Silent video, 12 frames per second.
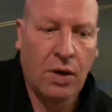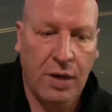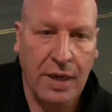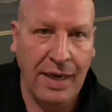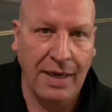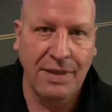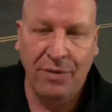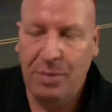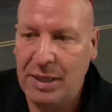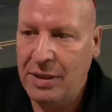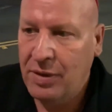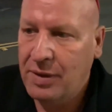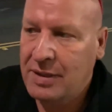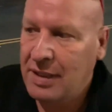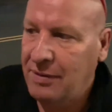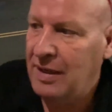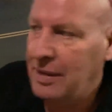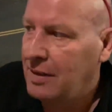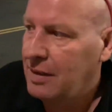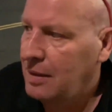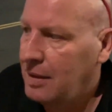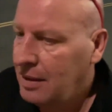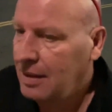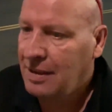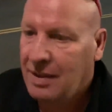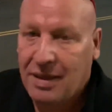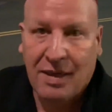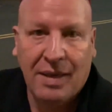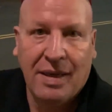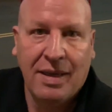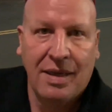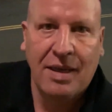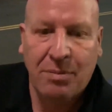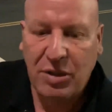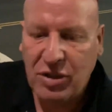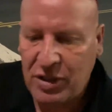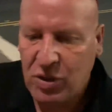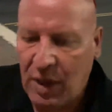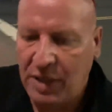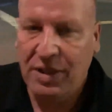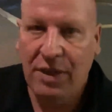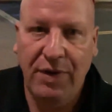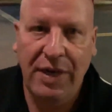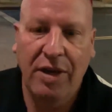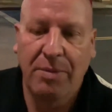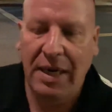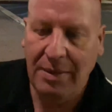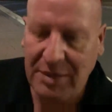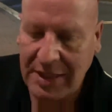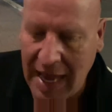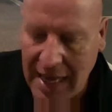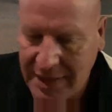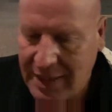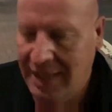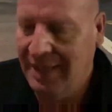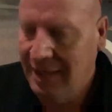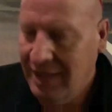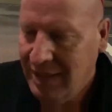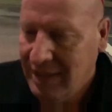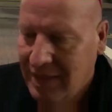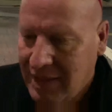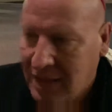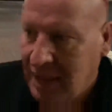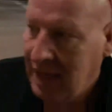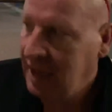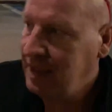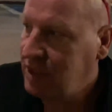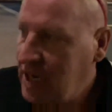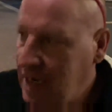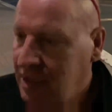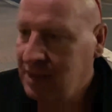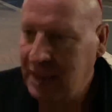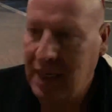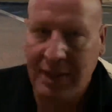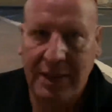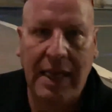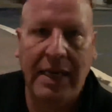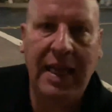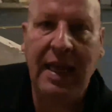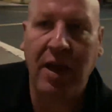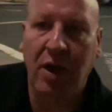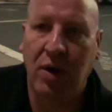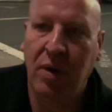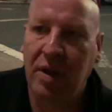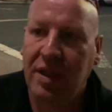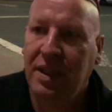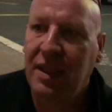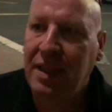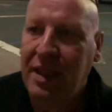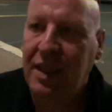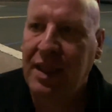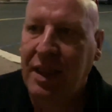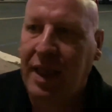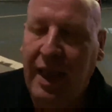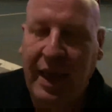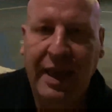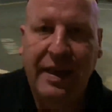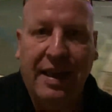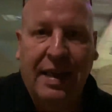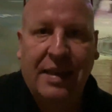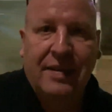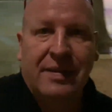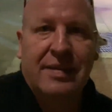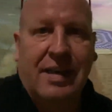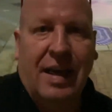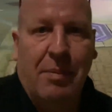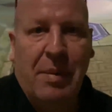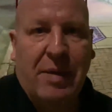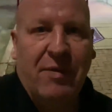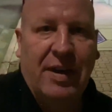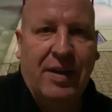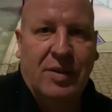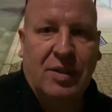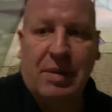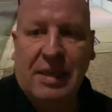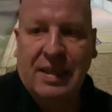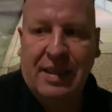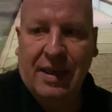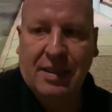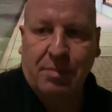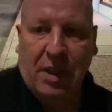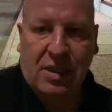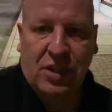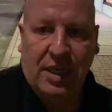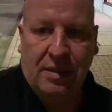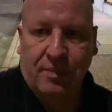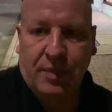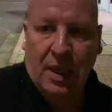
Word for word: Okay, how's everybody doing this evening? Appreciate you watching the video. My name is Kent, and the channel is EOS uh, San Diego, and uh, I make videos about the EOS uh, blockchain.